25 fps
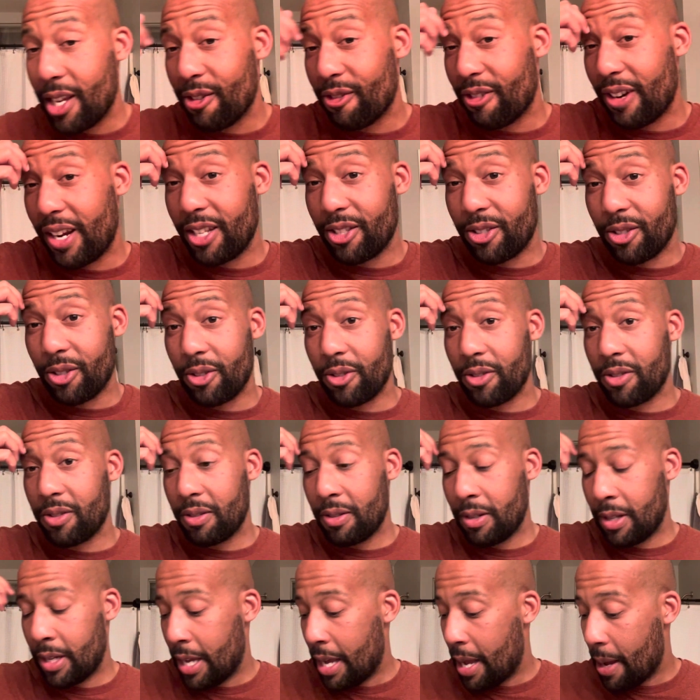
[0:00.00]
razors,
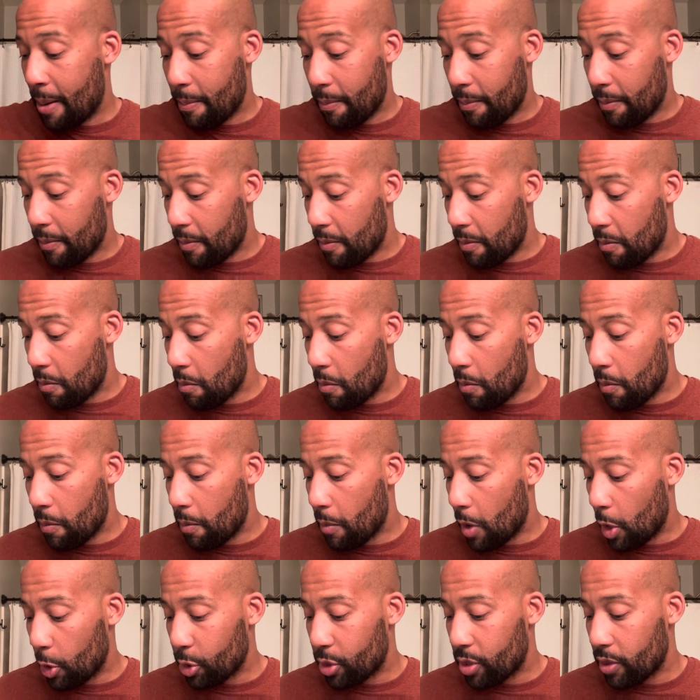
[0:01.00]

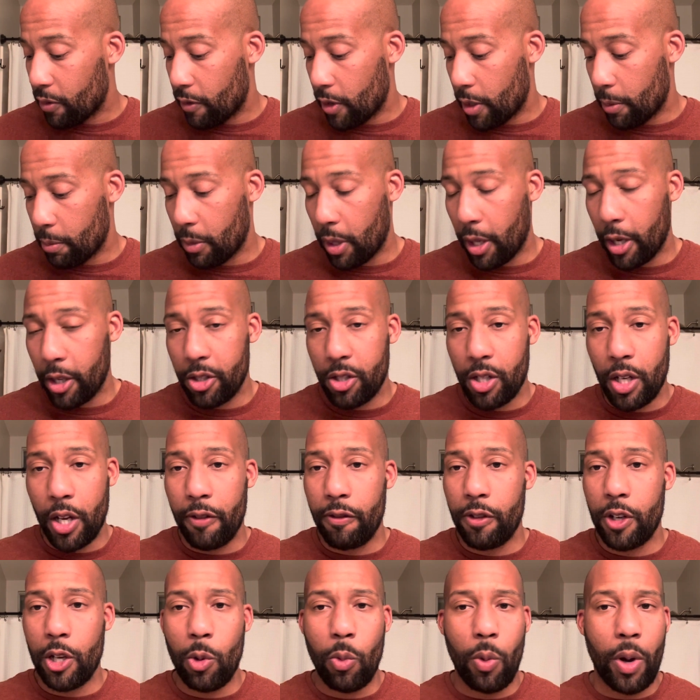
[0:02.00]
most of them,
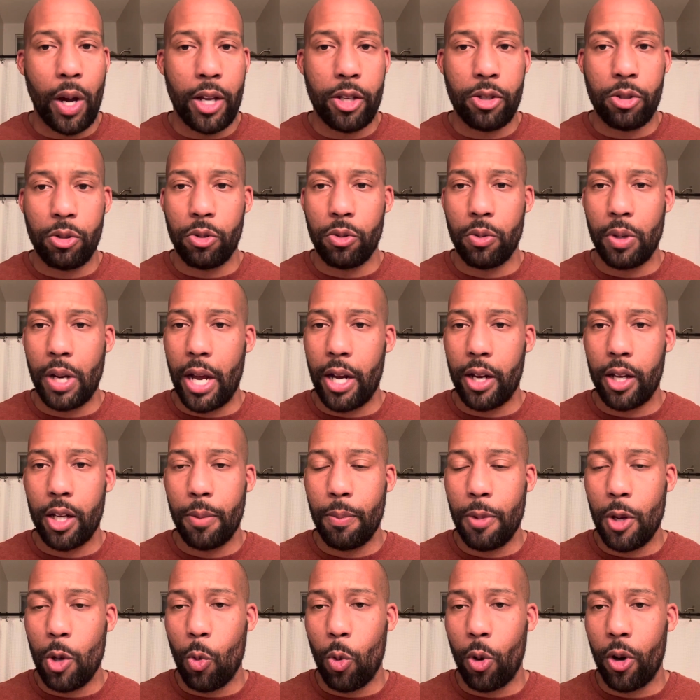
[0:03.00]
longevity-wise, you're not going
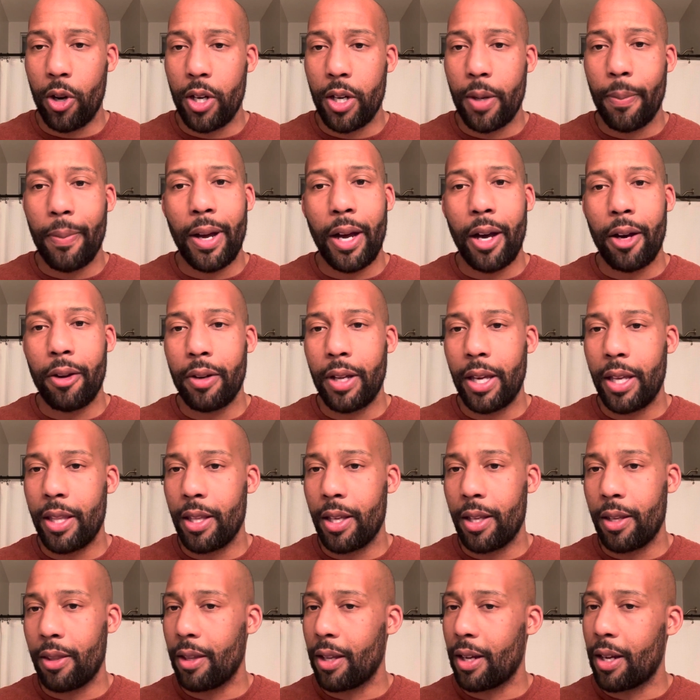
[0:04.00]
to be worried about. And
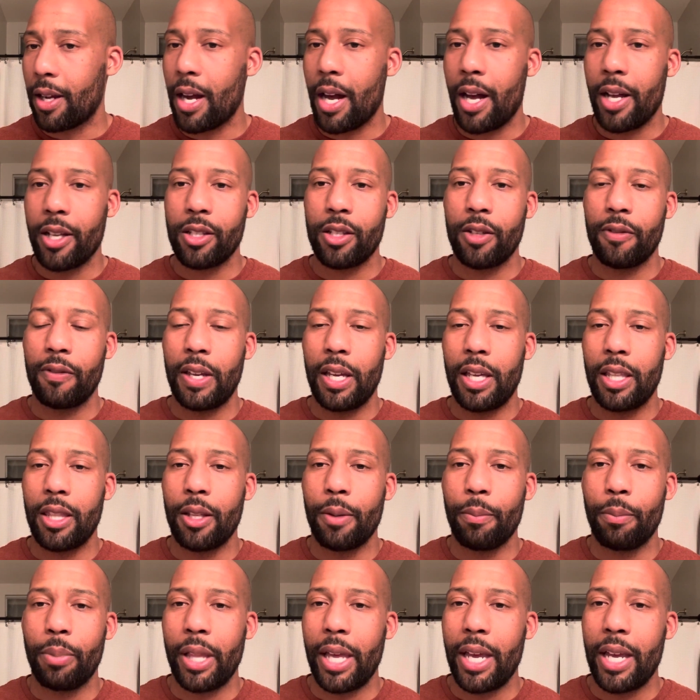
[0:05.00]
then the cost of getting the
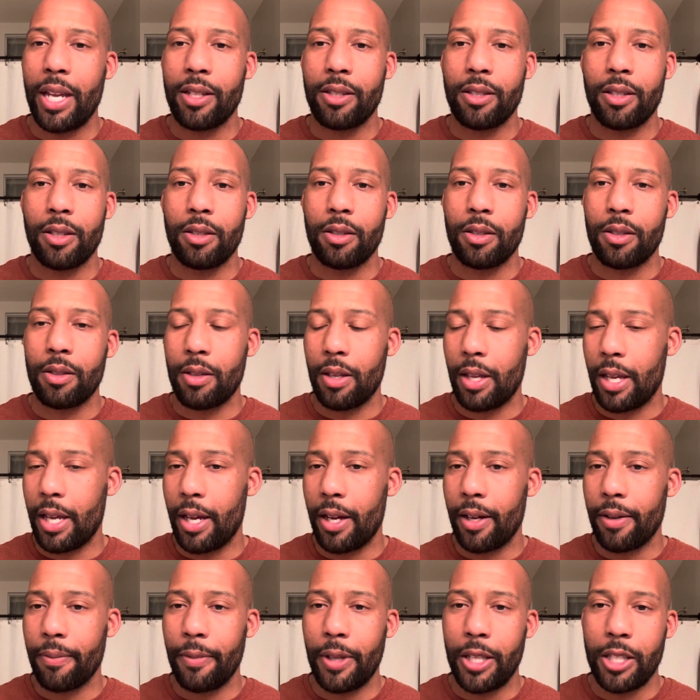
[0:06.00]
blades is
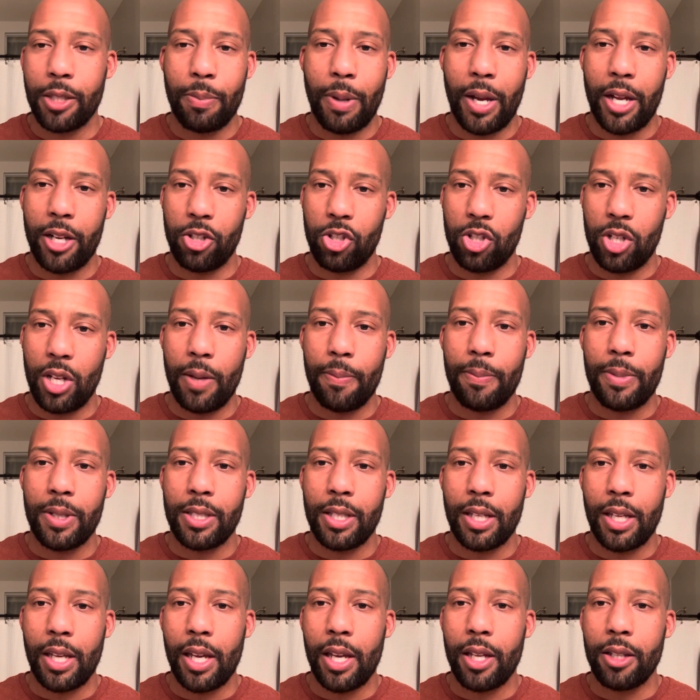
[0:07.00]
about as cheap as
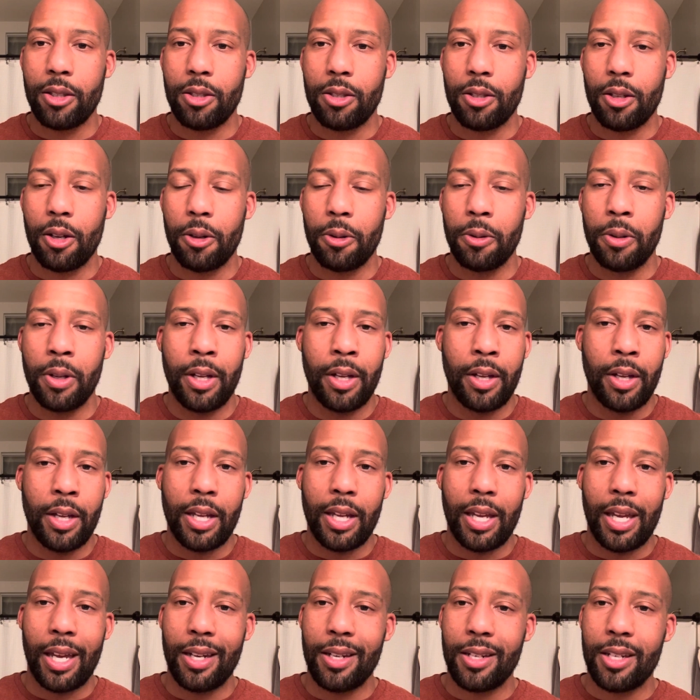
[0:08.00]
it gets. So again,